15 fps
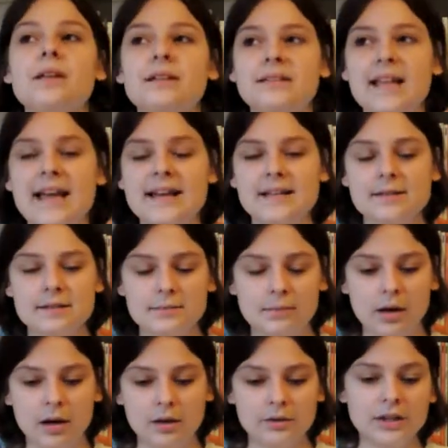they
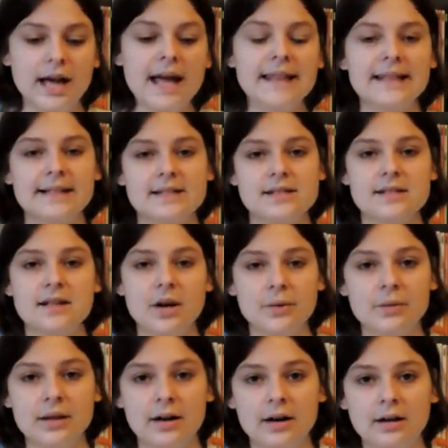demand that
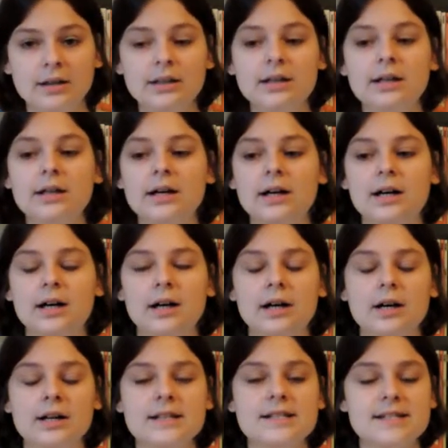Cydonia
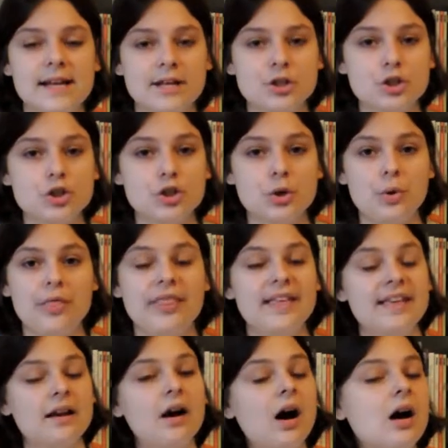is sent to the
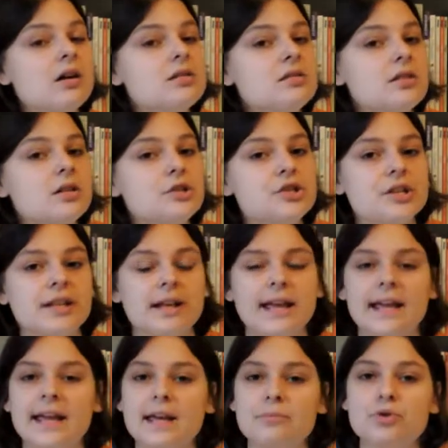castle so they
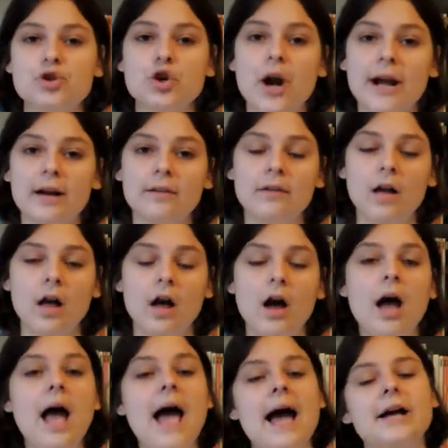can keep track of her
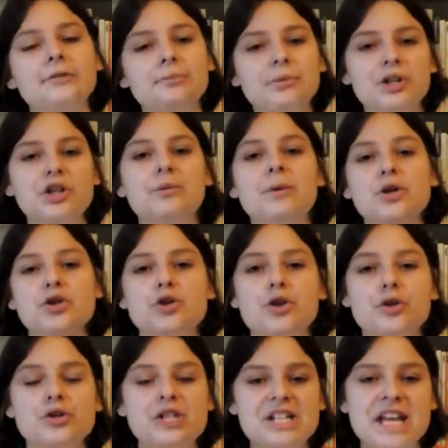and pretty much, you know,
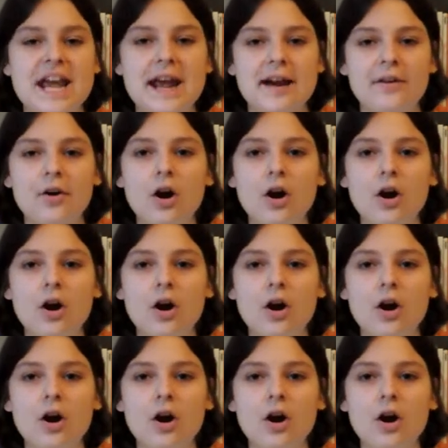scare